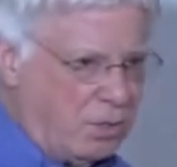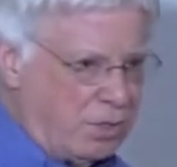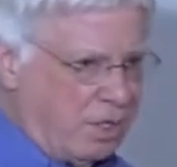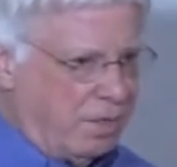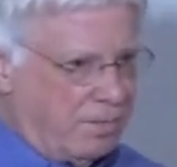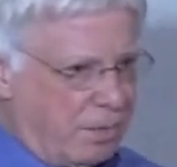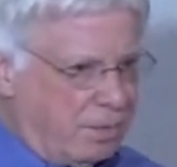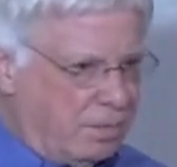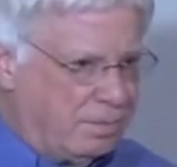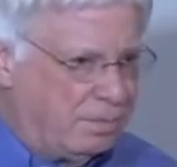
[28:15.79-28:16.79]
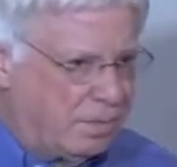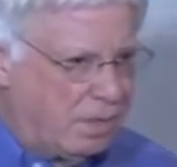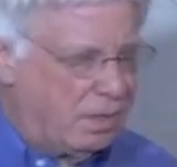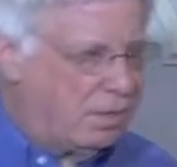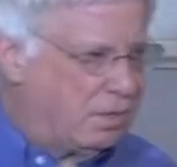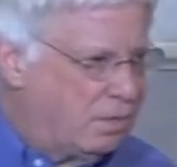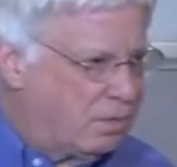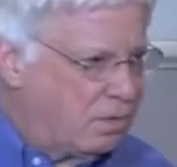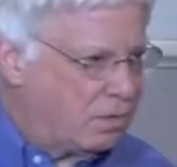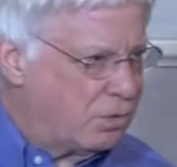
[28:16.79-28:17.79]
notes, Jennifer.
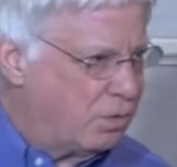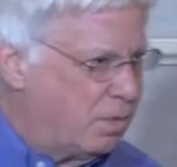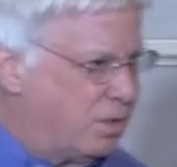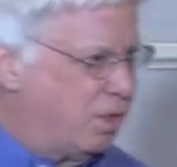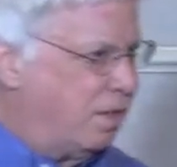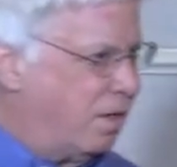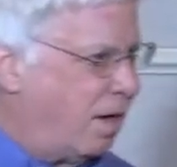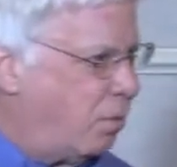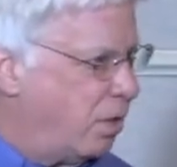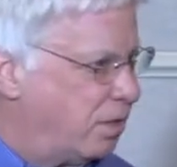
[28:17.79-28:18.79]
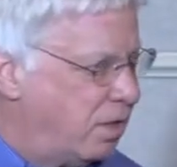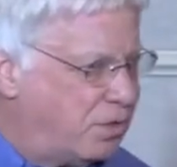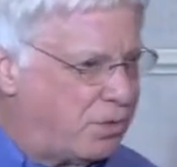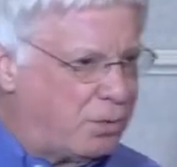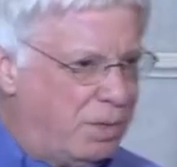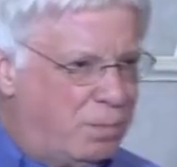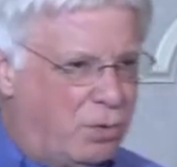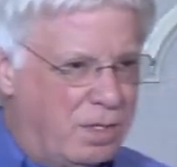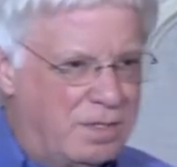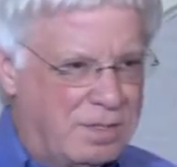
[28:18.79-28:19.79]
There's too much in here. I want these three
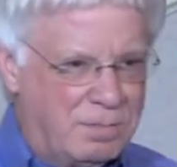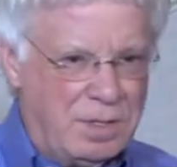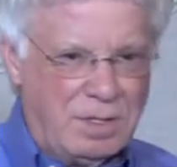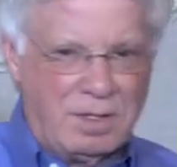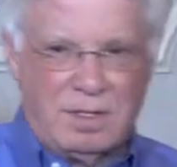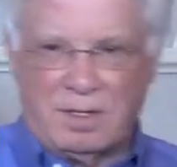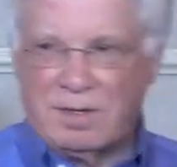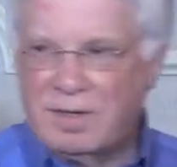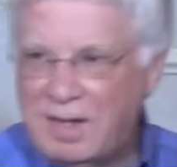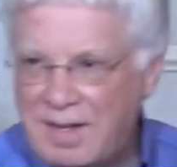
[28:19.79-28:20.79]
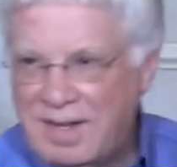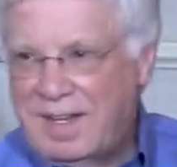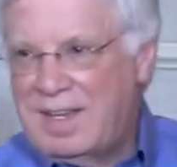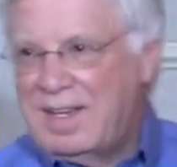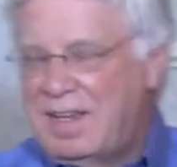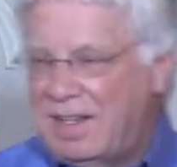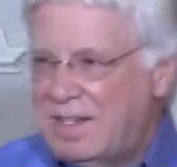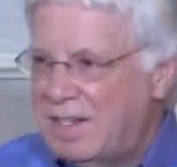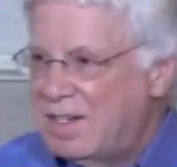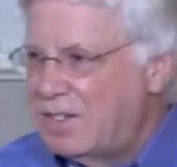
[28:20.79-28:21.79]
points to be clear.
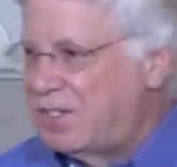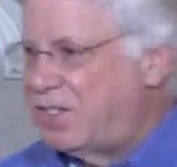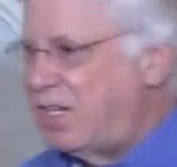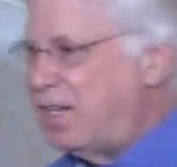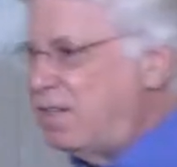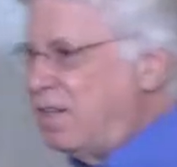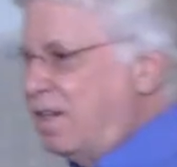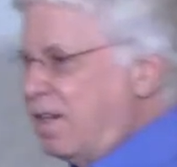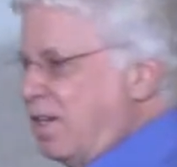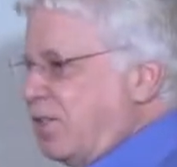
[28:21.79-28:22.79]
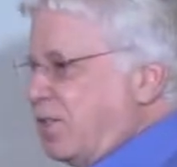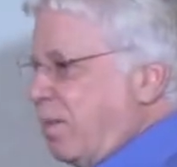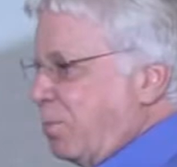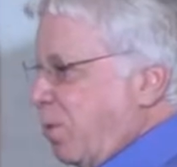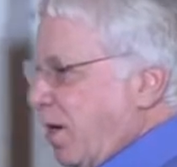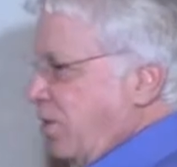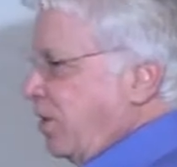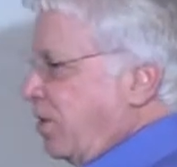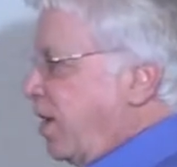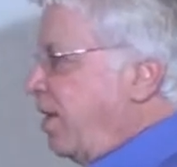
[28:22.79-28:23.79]
Sin is
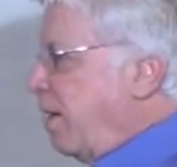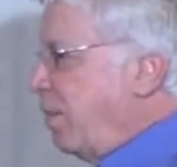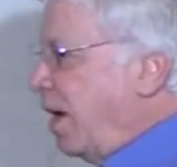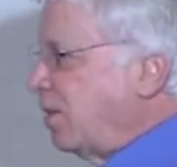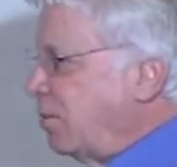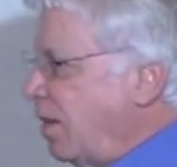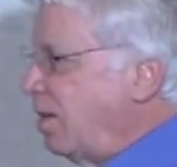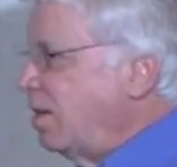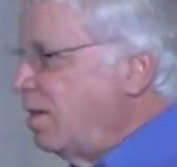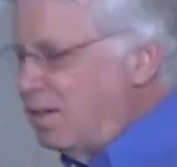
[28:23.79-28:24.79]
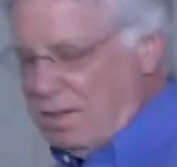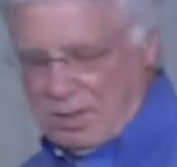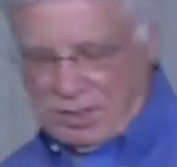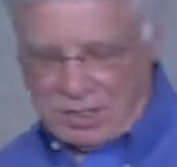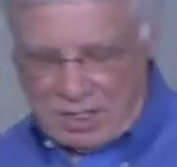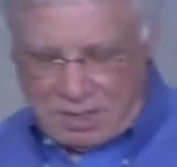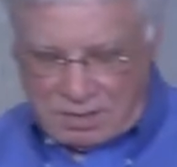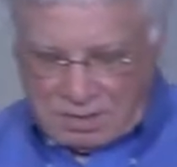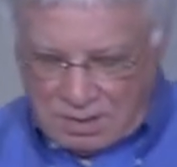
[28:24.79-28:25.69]
separation. Say that back to me. Sin